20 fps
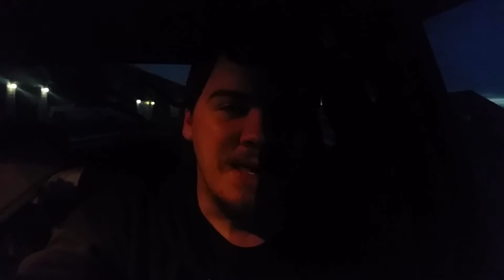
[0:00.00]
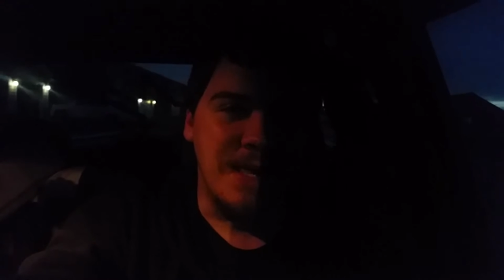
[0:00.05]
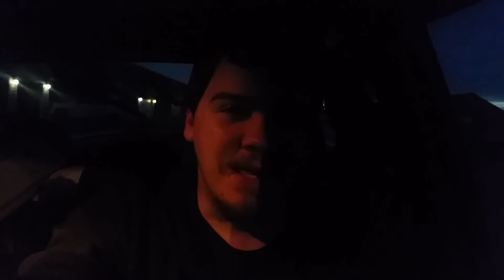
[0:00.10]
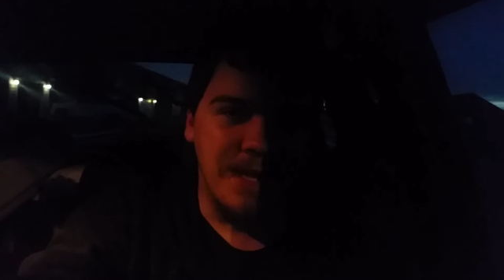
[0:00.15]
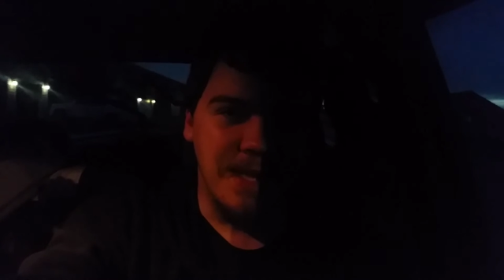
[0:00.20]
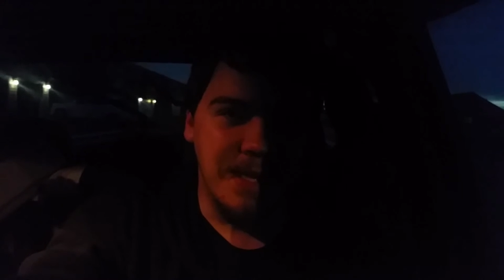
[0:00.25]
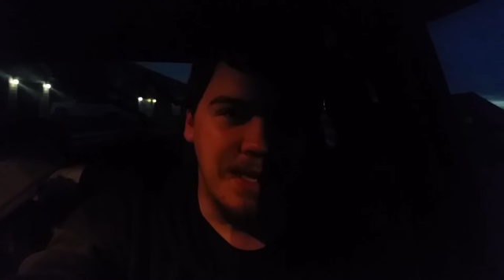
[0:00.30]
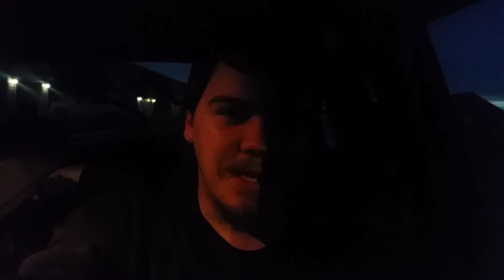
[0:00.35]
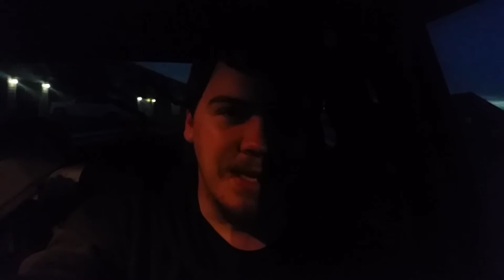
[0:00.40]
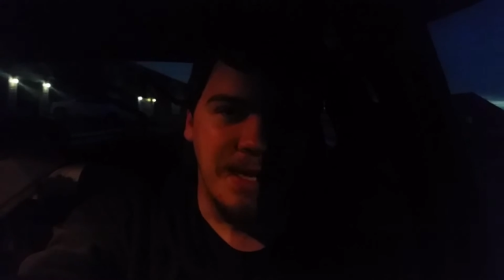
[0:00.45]

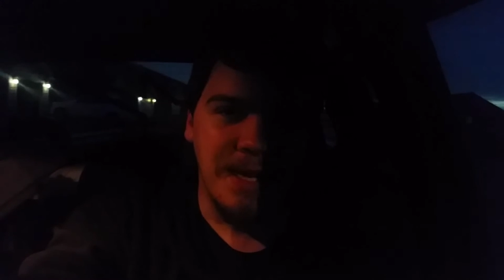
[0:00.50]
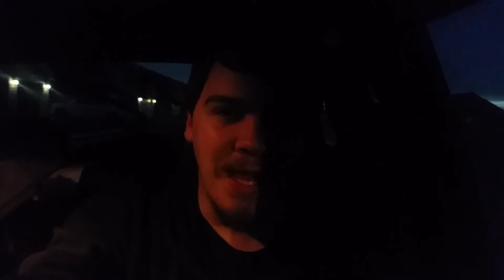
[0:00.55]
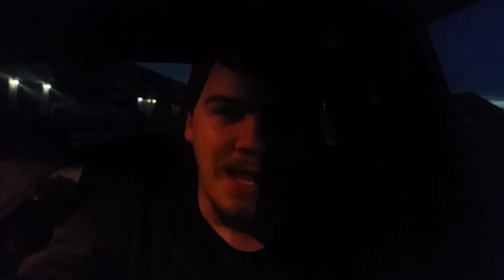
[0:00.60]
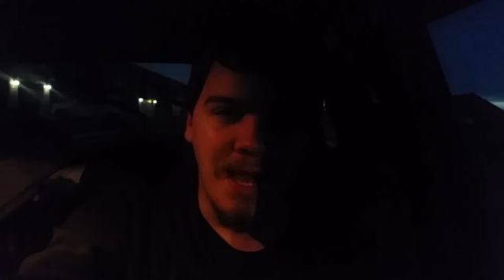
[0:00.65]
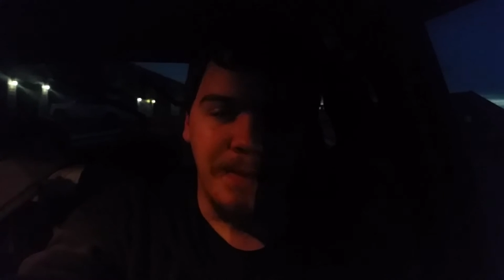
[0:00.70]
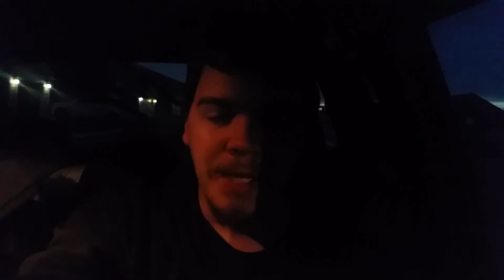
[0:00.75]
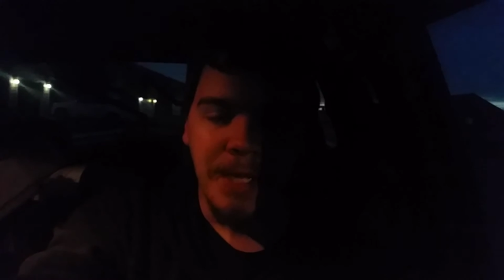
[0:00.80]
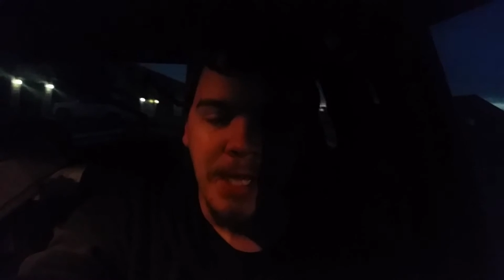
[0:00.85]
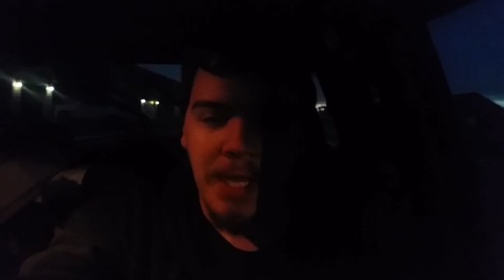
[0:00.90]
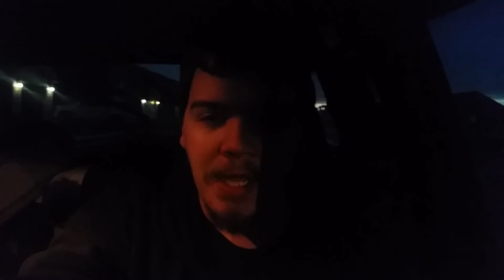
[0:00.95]
getting
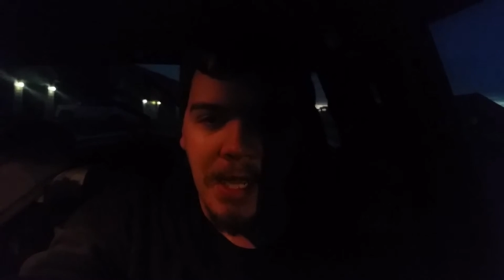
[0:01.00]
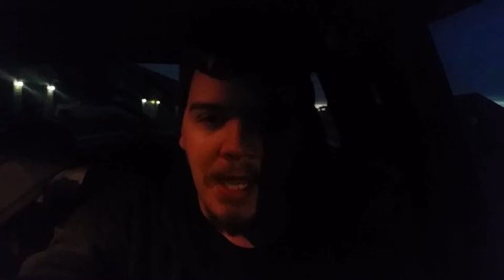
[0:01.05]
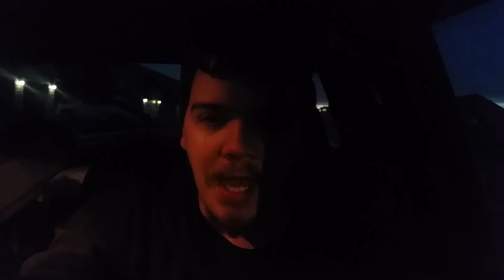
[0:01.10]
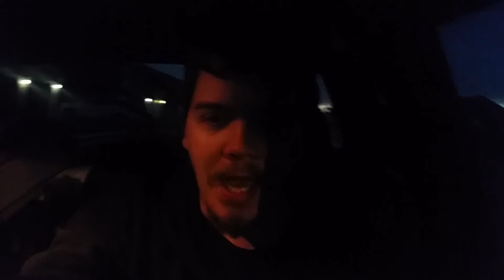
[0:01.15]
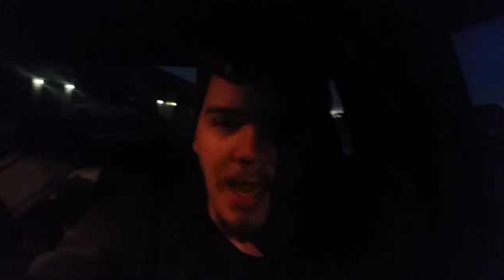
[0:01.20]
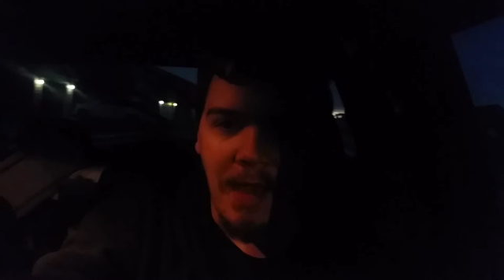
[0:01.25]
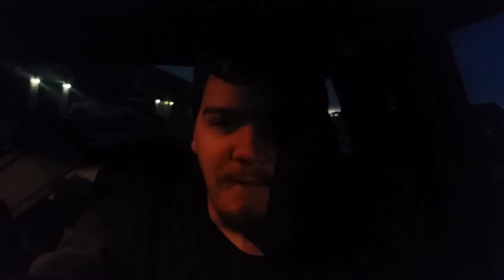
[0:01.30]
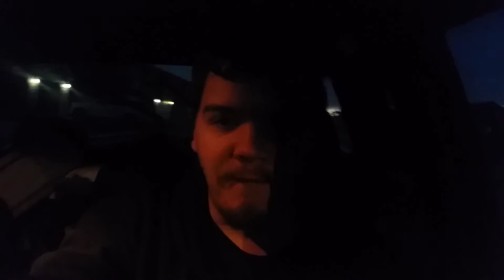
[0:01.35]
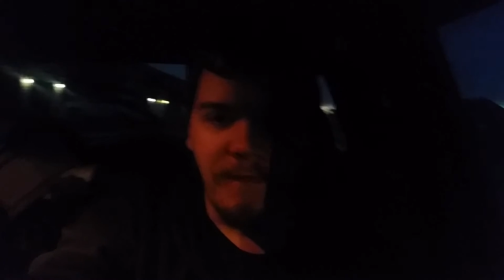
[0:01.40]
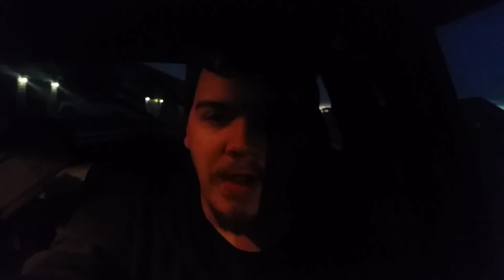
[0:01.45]
kidnapped.
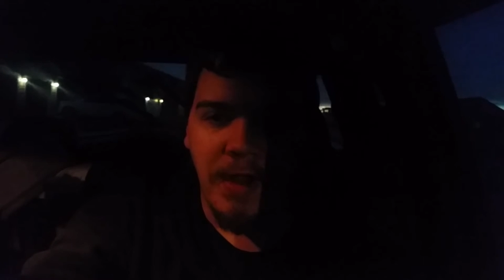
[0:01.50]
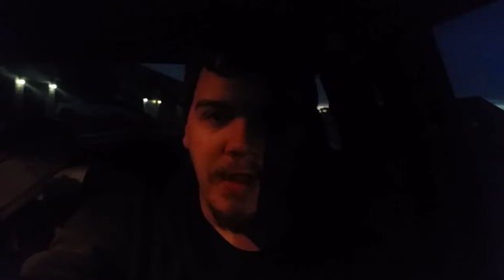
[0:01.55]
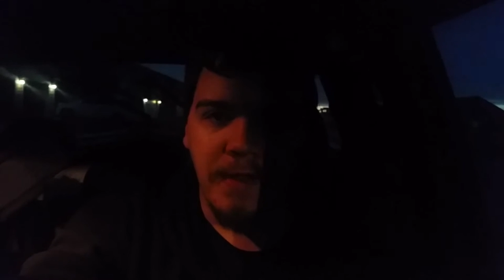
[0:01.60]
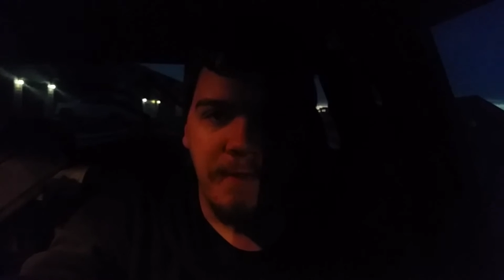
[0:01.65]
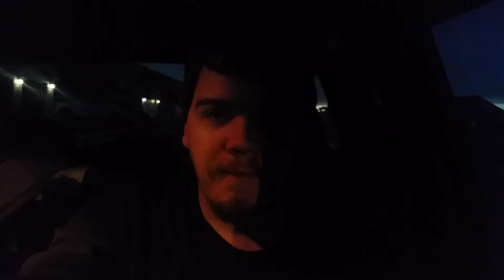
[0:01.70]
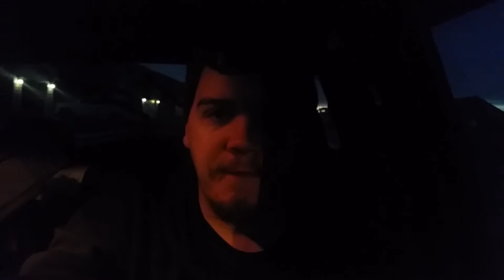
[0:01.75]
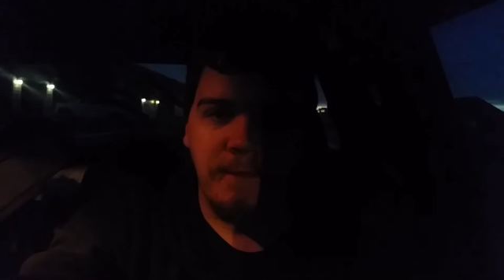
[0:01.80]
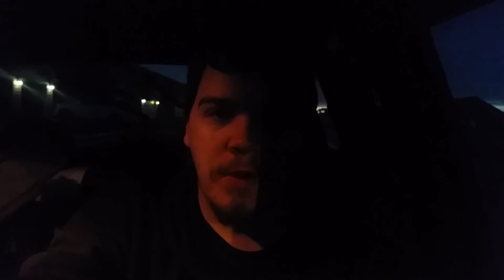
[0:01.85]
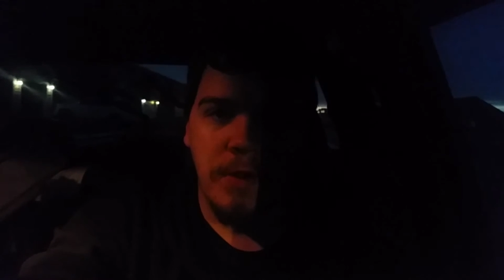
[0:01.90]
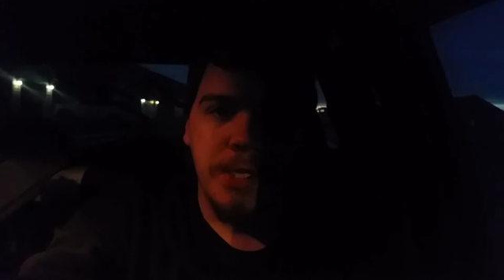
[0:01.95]
Very
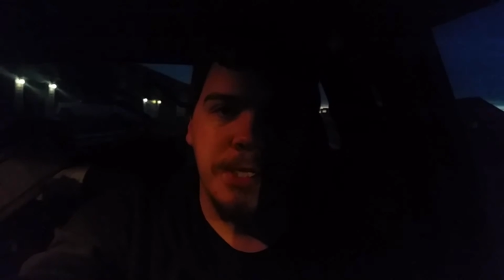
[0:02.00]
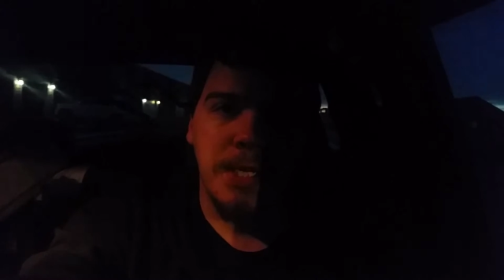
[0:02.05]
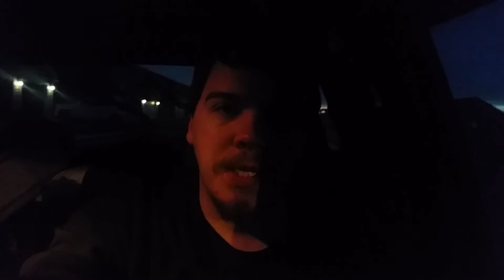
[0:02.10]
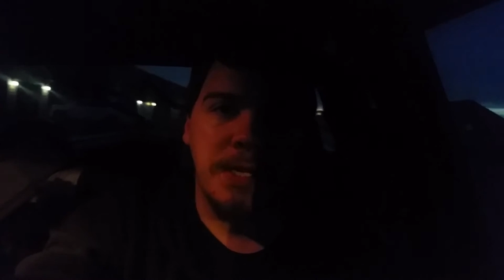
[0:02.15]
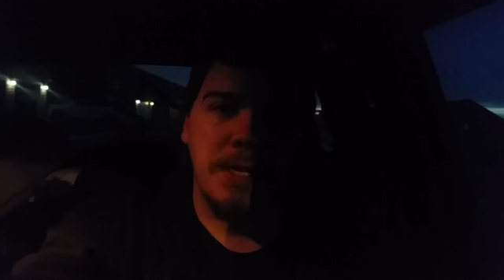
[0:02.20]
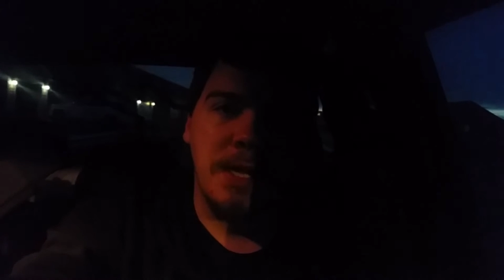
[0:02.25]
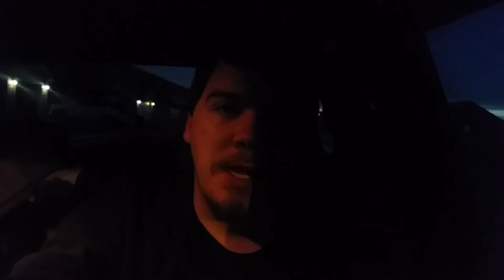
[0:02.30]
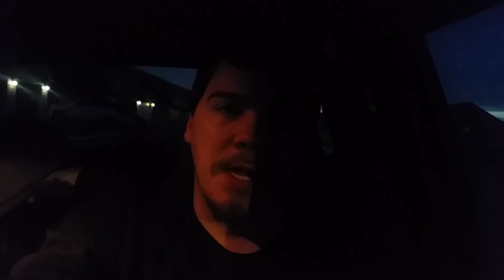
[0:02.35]
unfortunate.